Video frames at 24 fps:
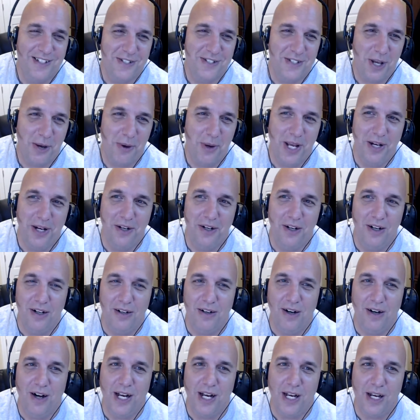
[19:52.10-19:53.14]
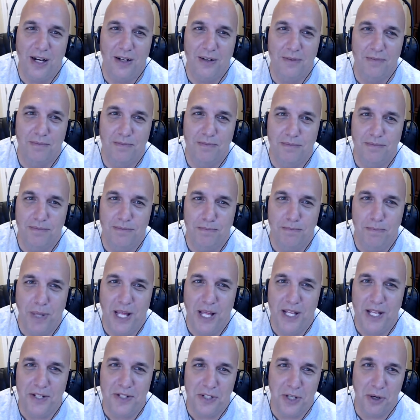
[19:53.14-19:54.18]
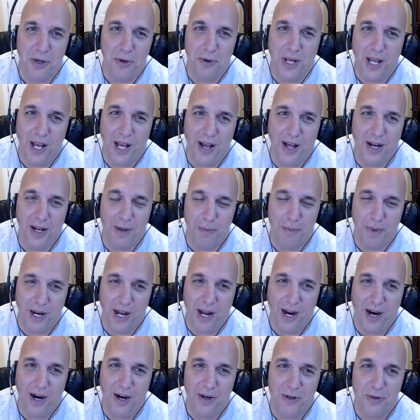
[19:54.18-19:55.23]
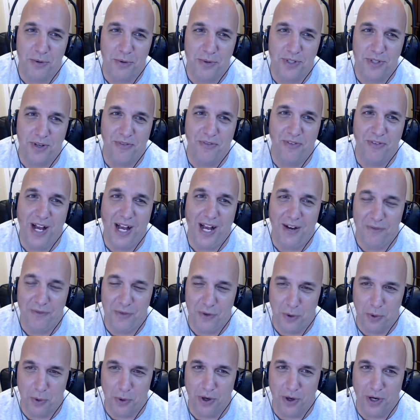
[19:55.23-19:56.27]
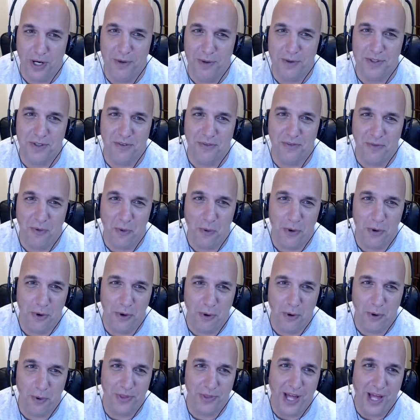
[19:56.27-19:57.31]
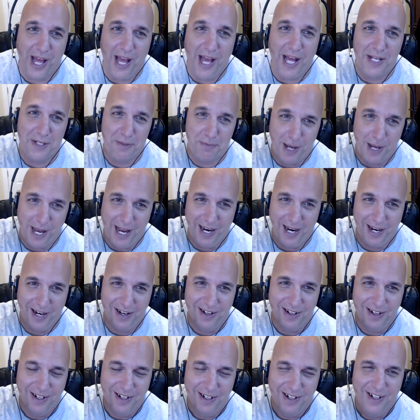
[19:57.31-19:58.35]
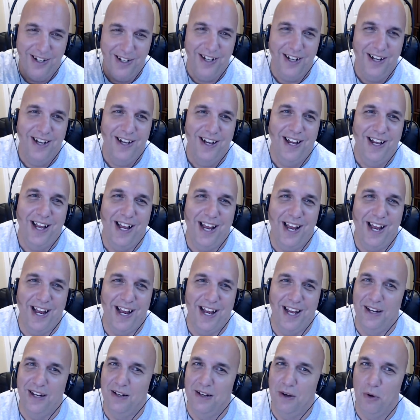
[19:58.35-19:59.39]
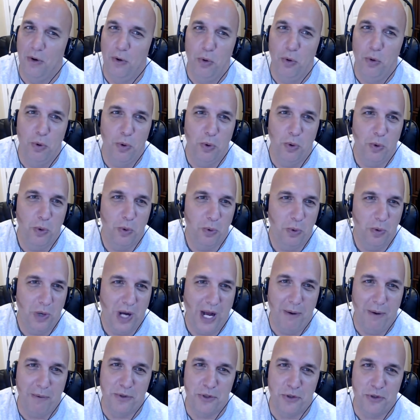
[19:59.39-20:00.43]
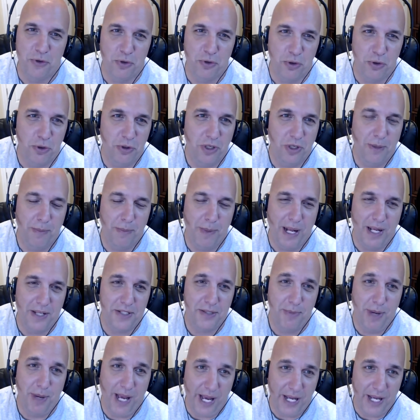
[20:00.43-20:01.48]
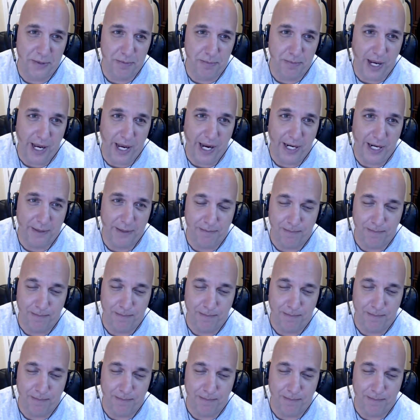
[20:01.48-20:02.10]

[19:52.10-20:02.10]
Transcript: so it looked like a Pinto kind of, but ours was a five door. It was a four door with a hatchback. And ooh, I was drooling about some hatchback